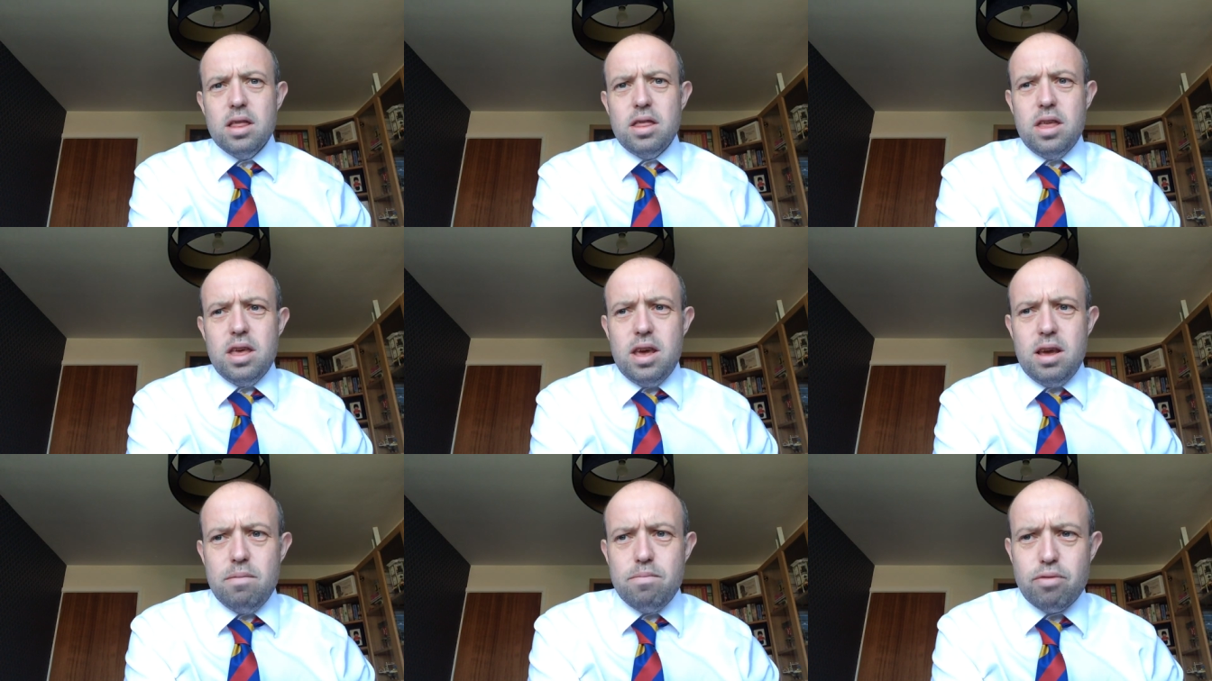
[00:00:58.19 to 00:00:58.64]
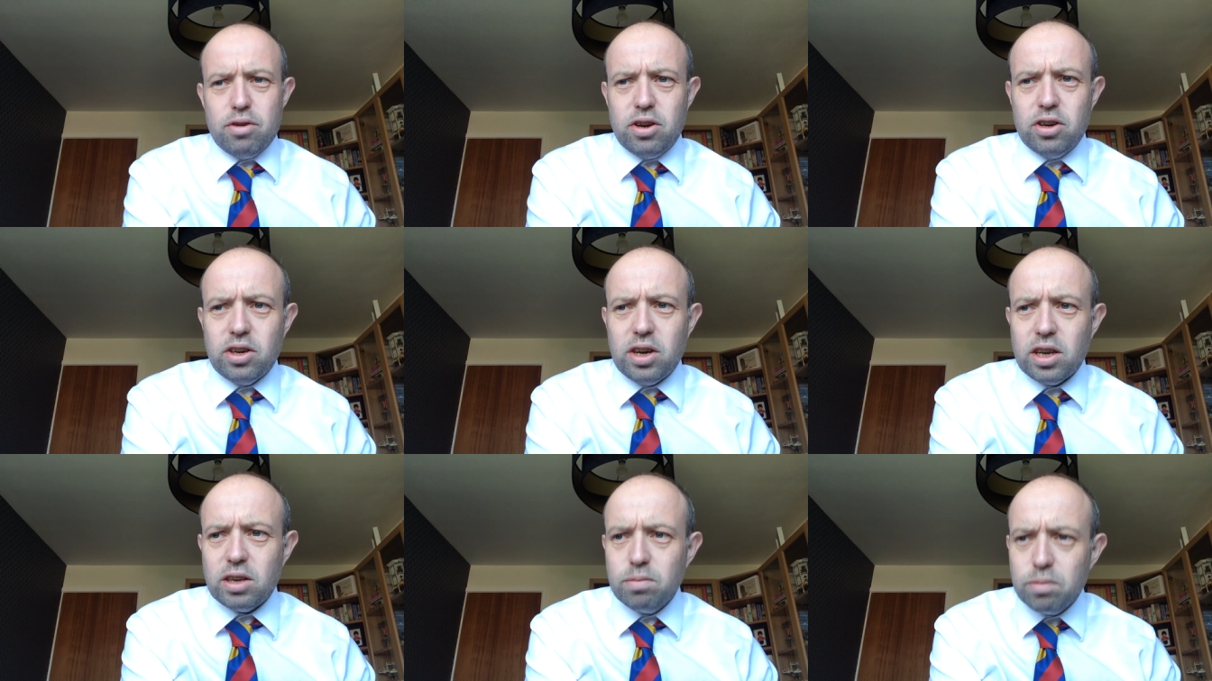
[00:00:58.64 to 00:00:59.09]
The
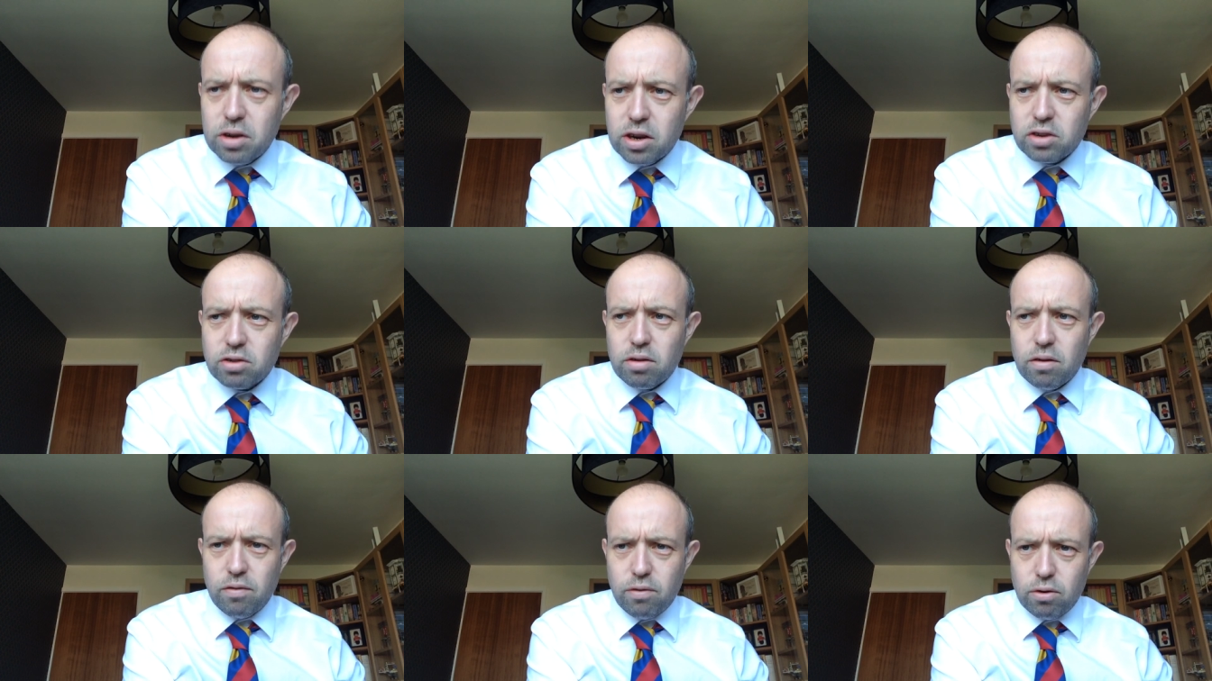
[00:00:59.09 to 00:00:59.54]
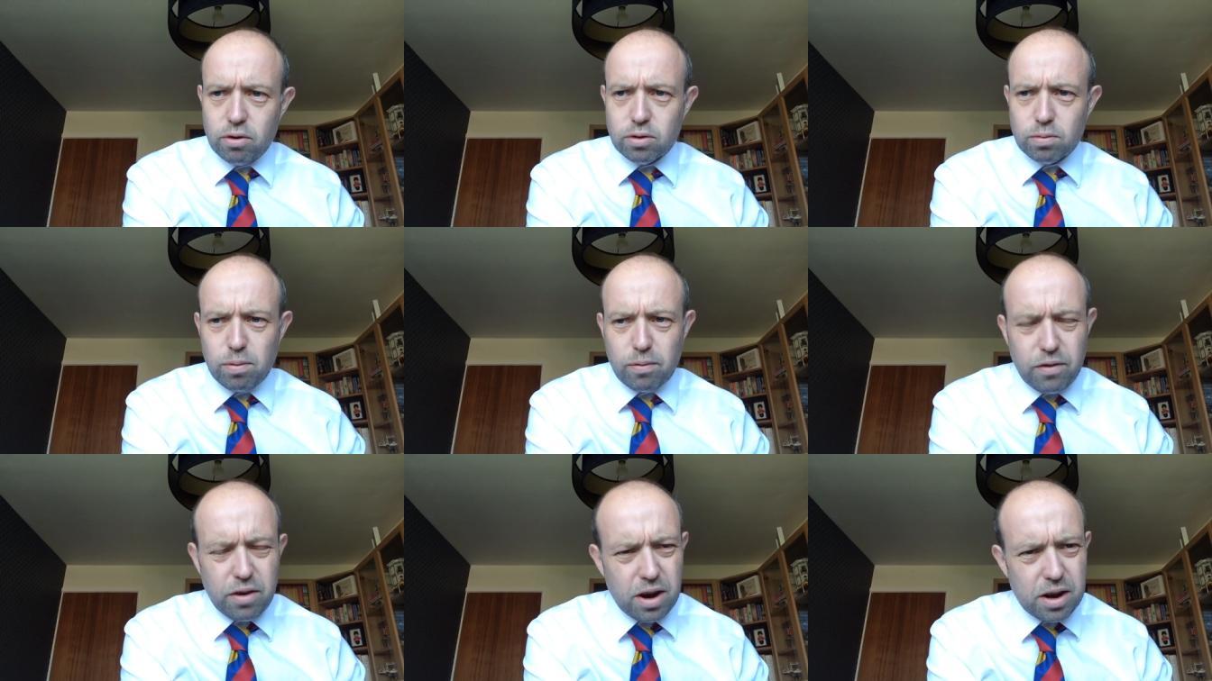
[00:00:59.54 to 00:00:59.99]
British Expeditionary Force
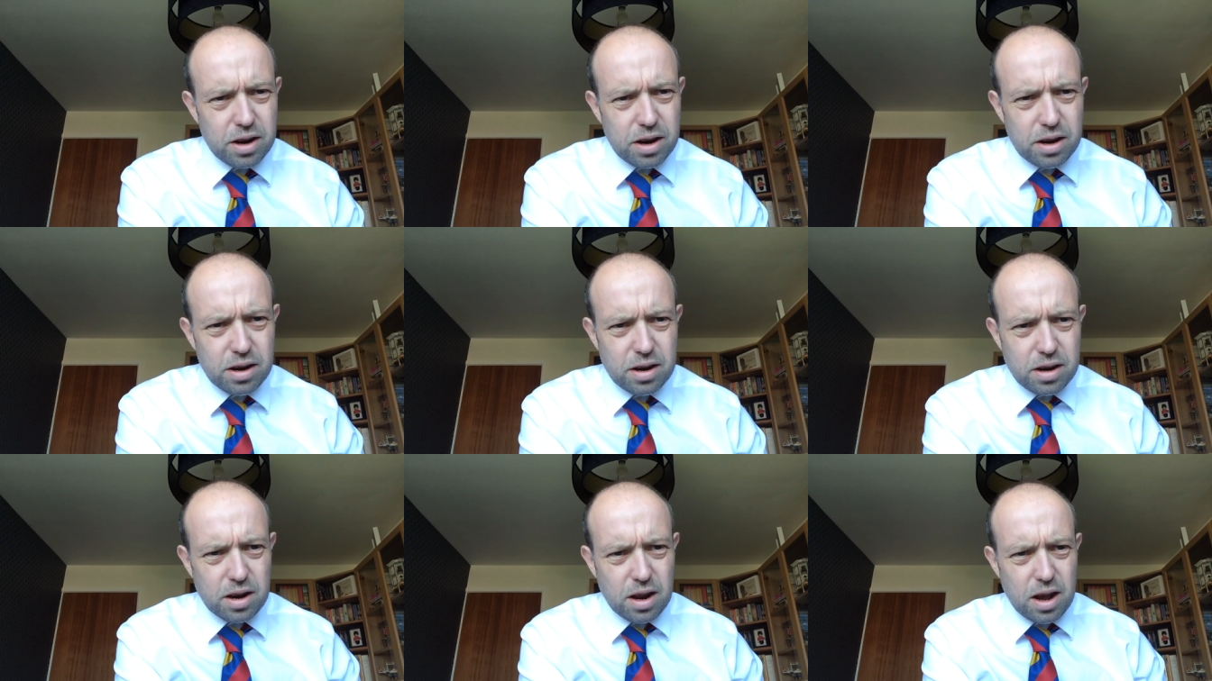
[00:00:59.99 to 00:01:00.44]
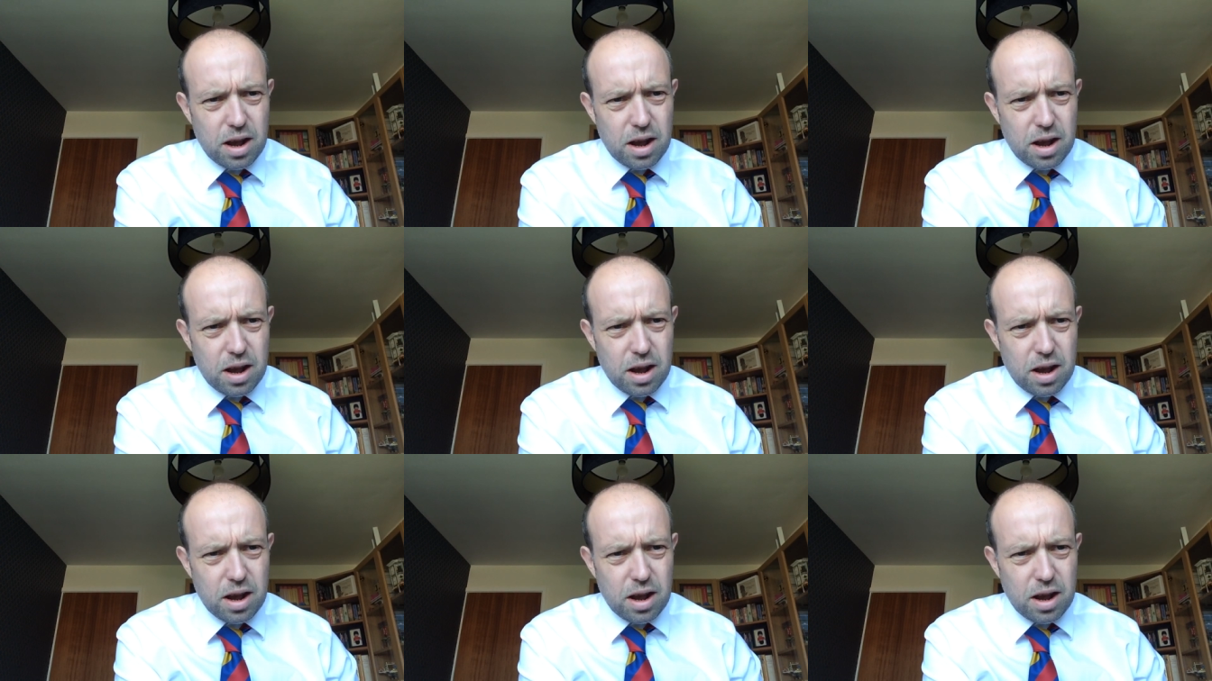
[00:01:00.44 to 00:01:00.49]
provided